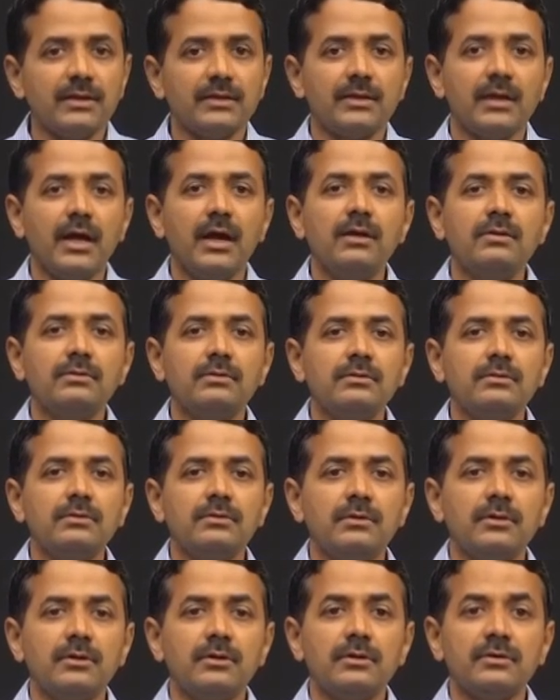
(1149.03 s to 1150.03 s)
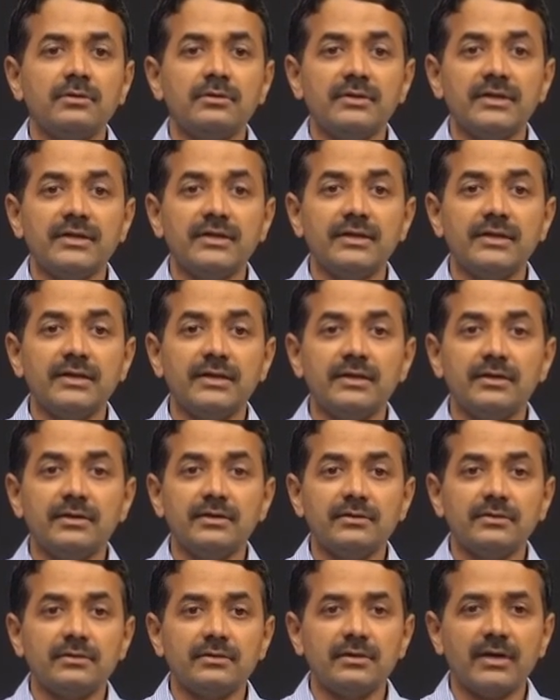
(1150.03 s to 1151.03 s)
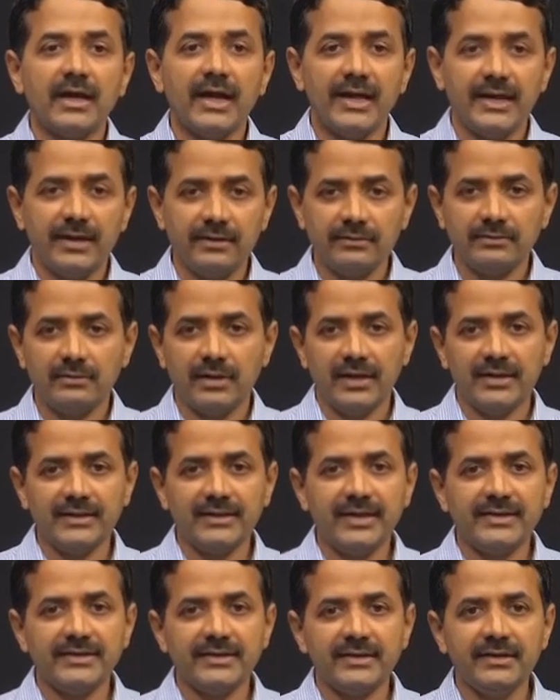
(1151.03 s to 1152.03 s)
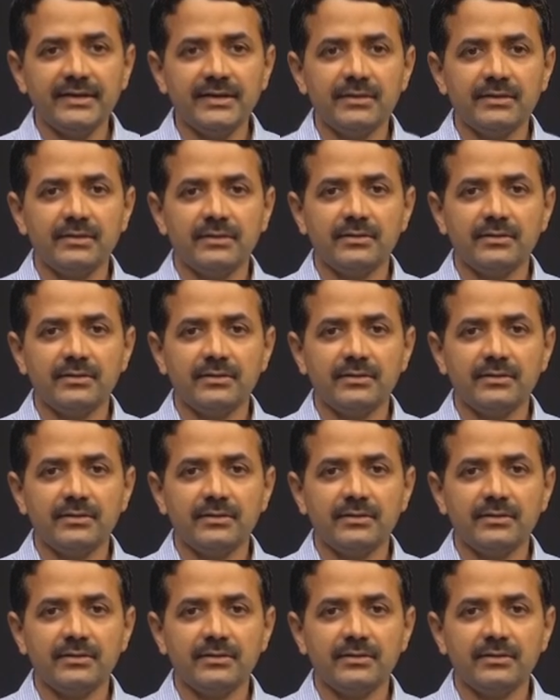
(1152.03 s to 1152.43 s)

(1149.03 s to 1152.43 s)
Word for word: Now, I have highlighted